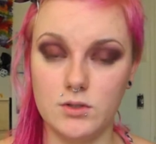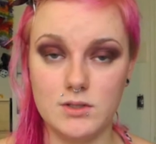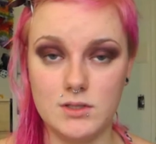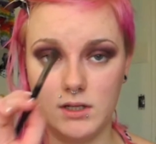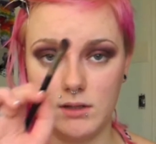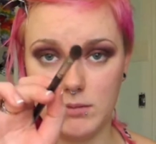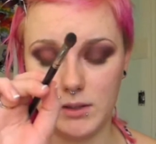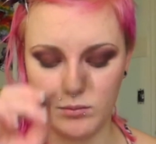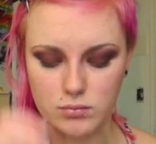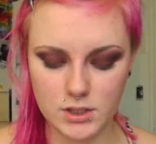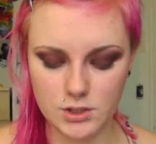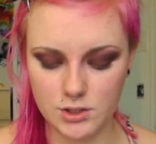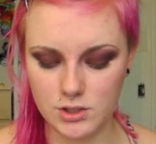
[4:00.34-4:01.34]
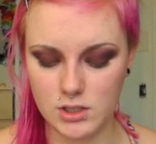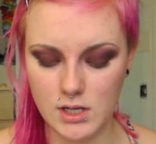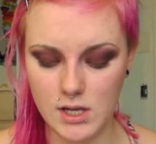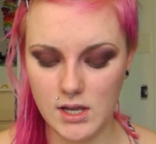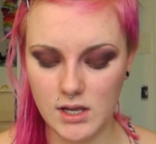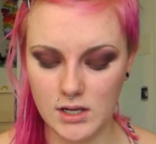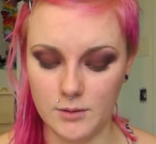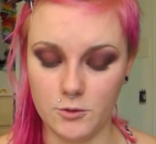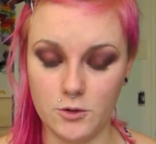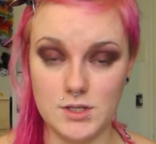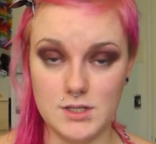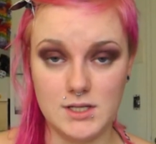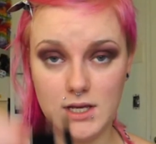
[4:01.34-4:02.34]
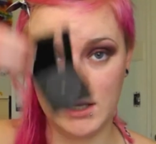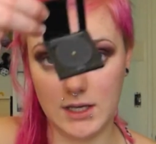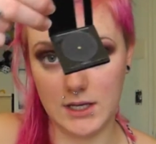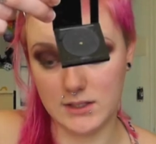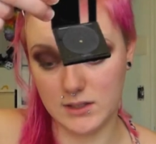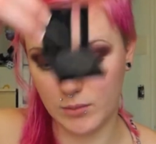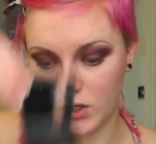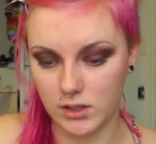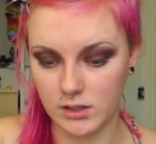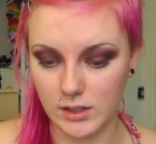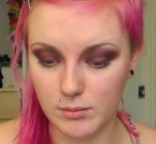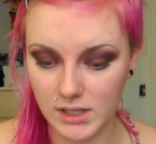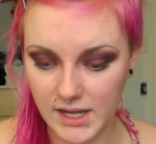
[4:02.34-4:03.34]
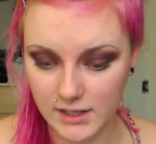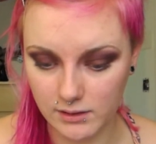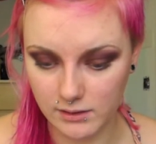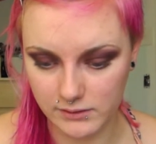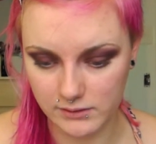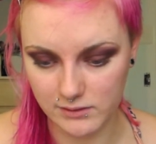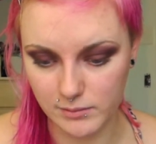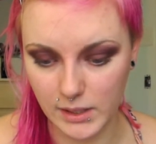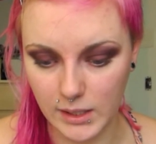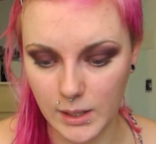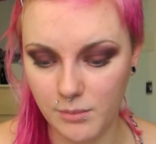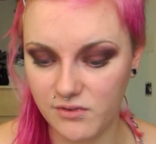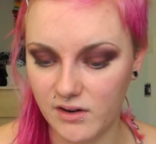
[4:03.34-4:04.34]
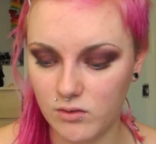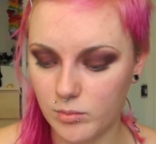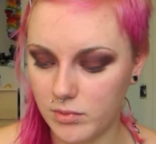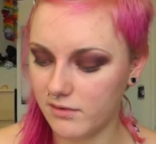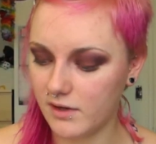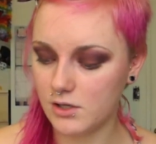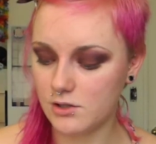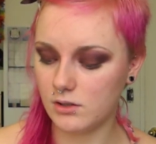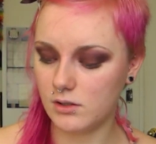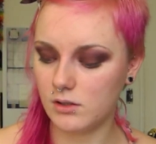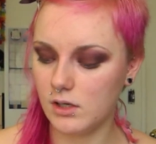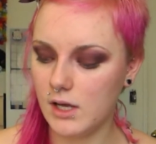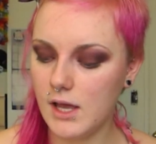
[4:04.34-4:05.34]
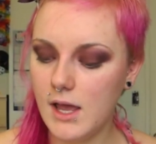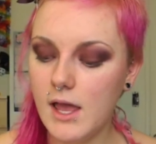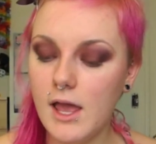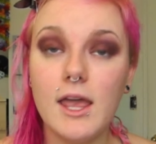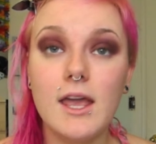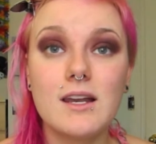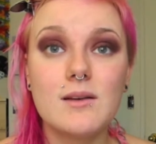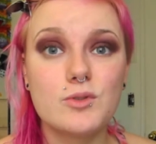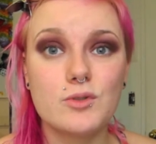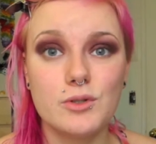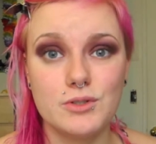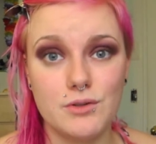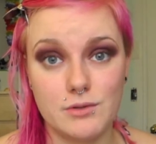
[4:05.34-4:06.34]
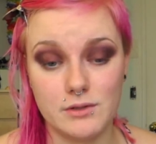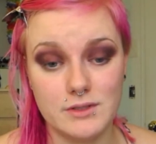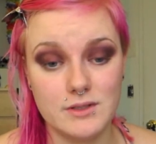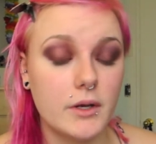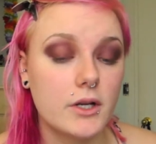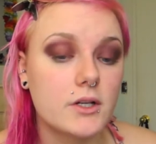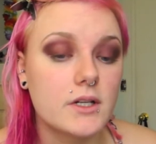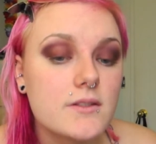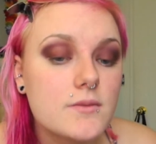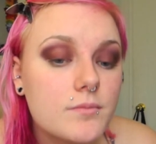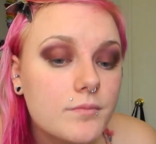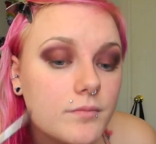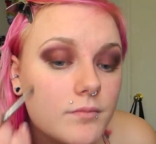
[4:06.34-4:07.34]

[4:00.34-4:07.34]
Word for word: going to take my brush, I'm going to take a sparkly black, this is Makeup Forever Professional, and I'm just going to throw this in my crease.